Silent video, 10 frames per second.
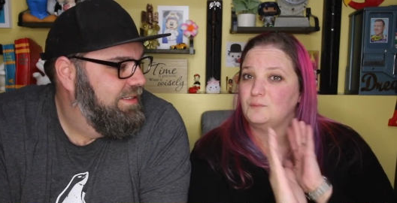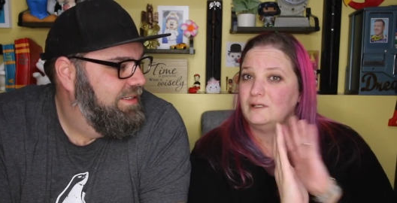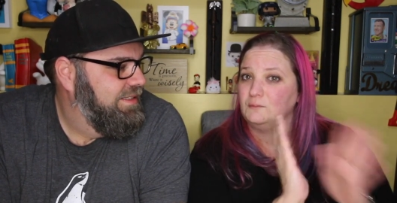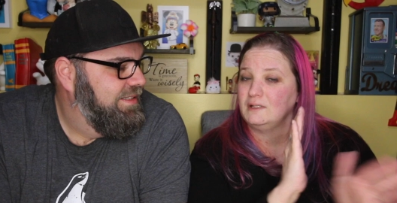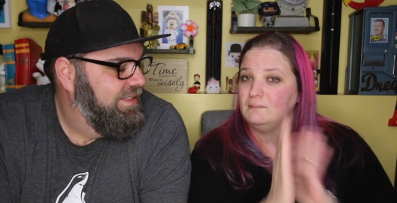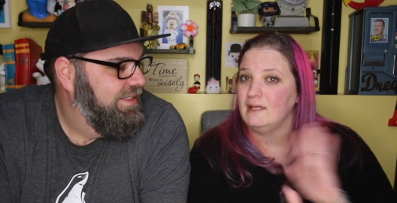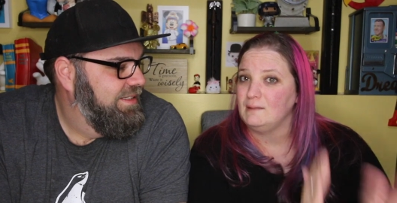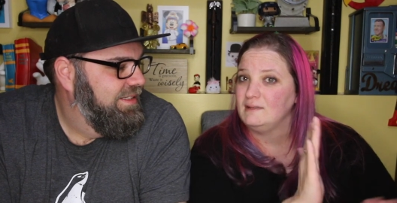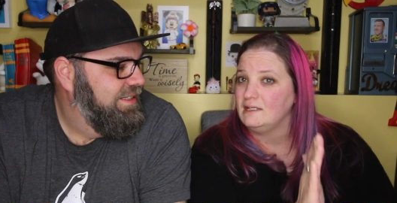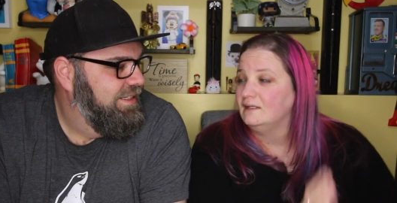Speaker 1: when we
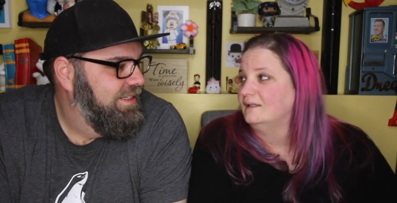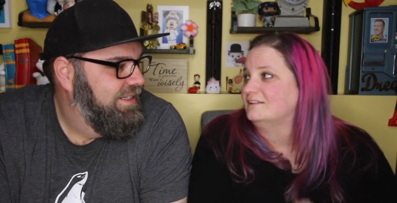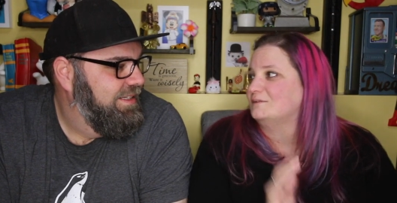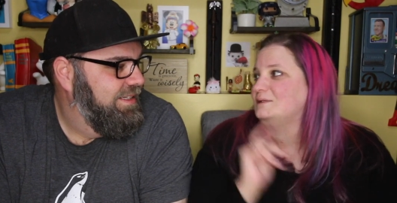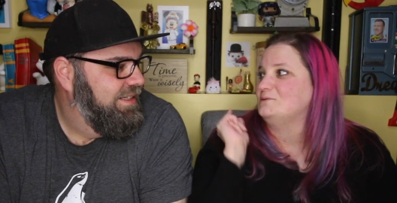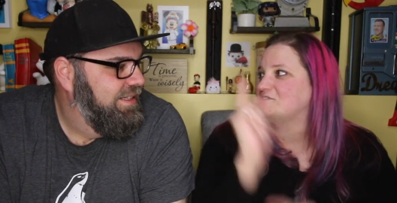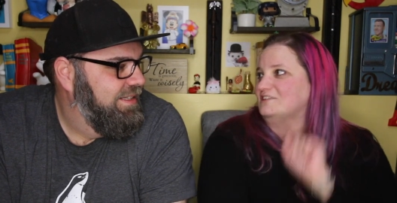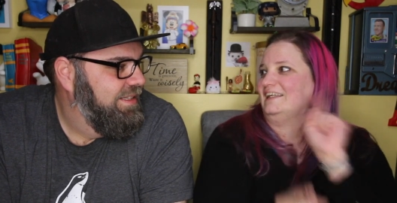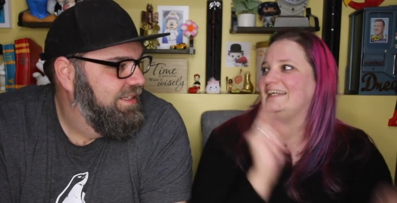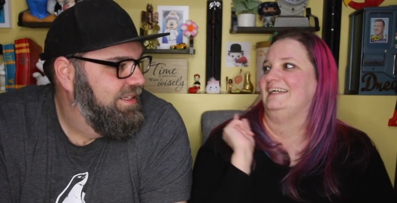maybe, and so he was
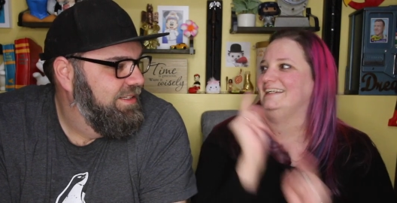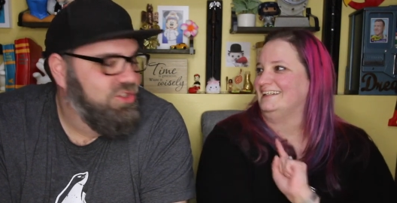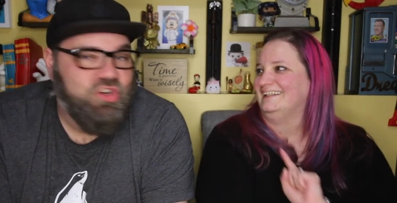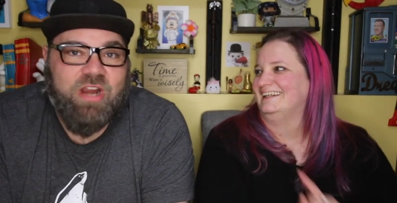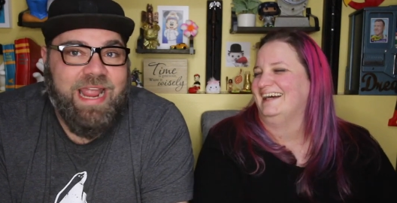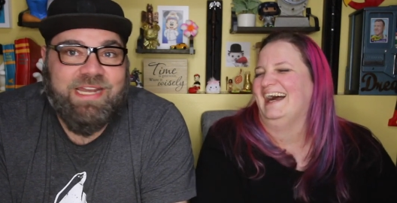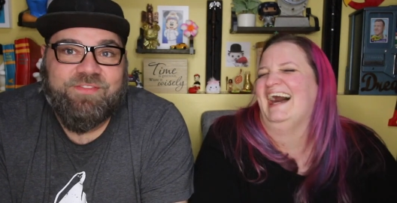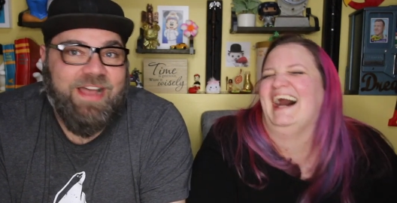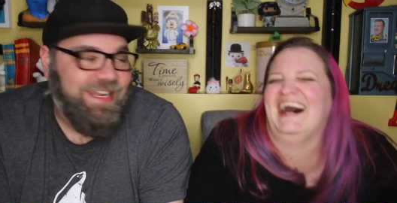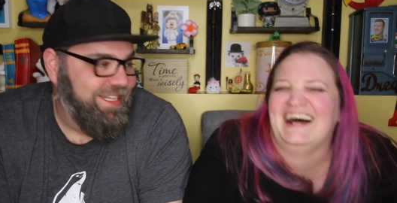just like...
Speaker 2: trying to
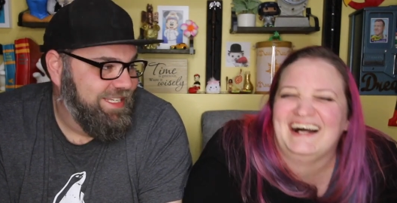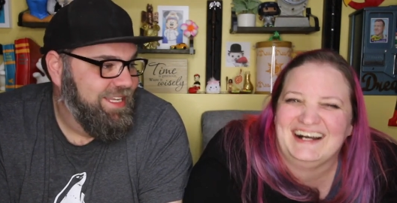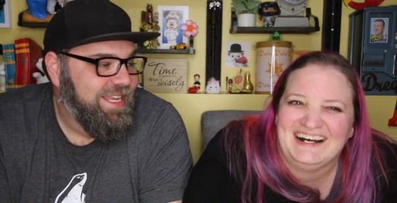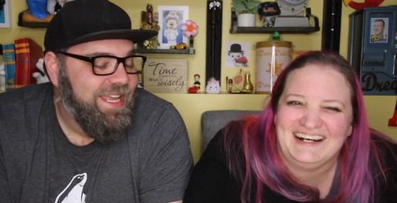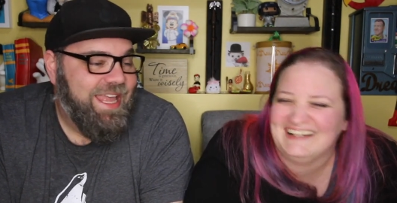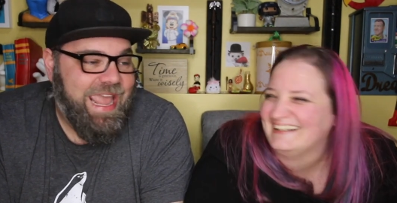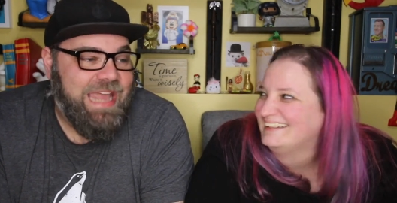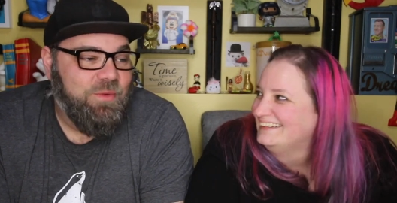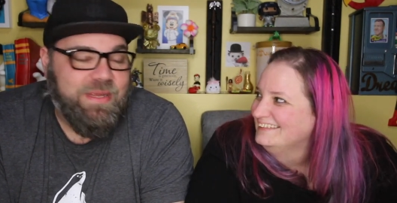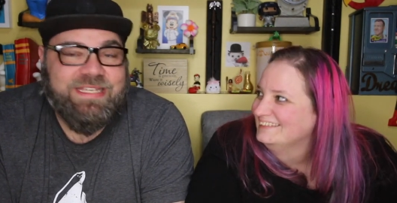find it.
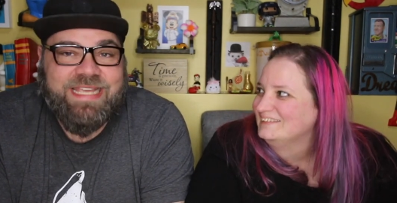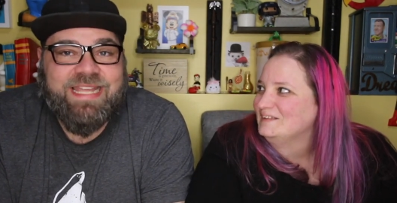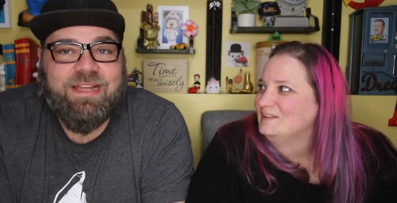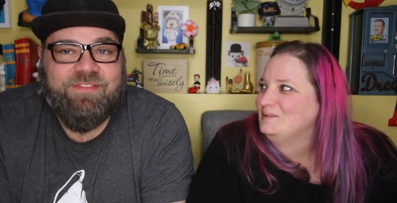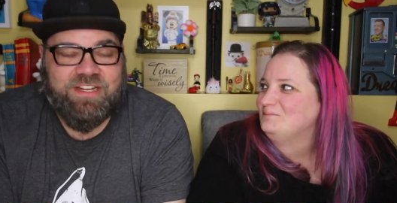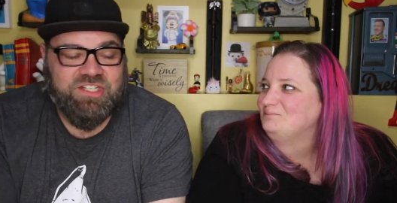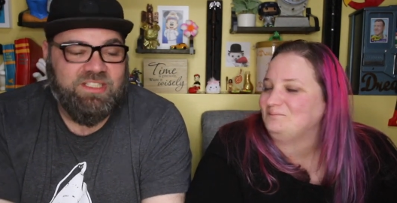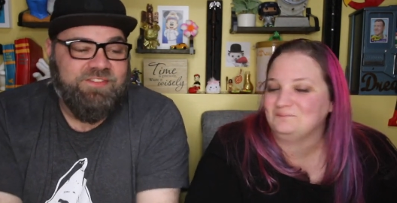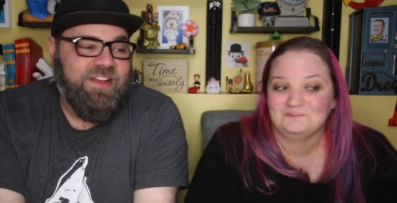And we did eventually